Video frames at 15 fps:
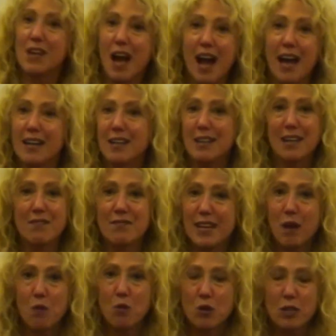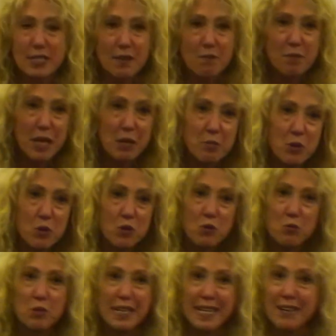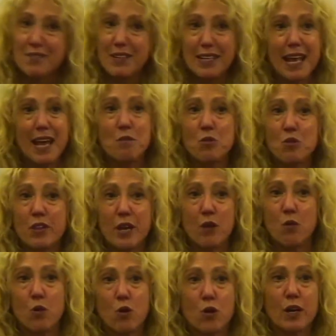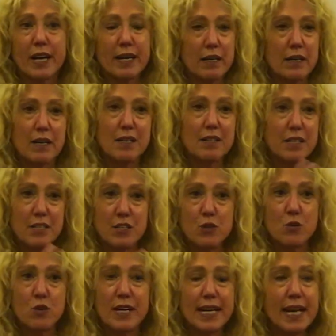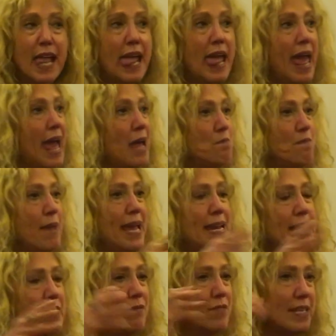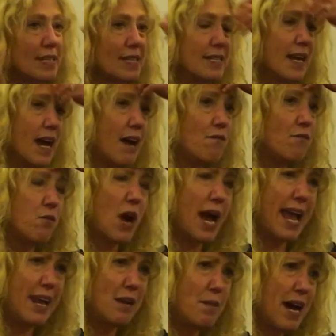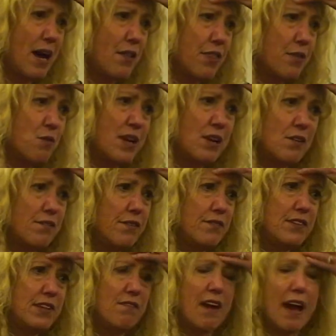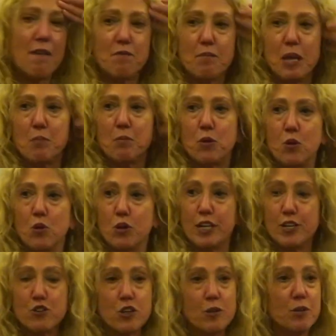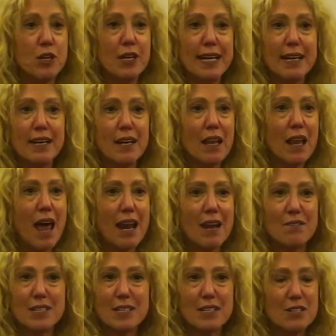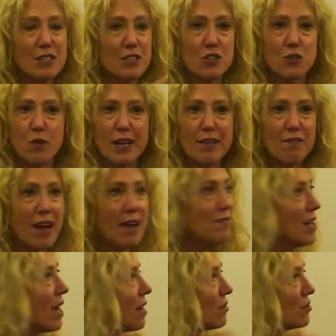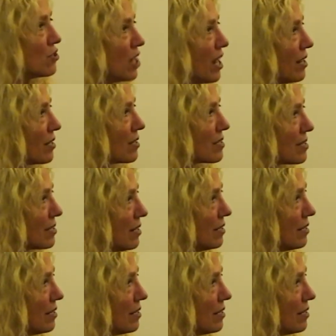got enough networks of people who believe in them or their work to do it. And many of this stuff, I had about 355 people who contributed, and a lot of it's in just $25 chunks,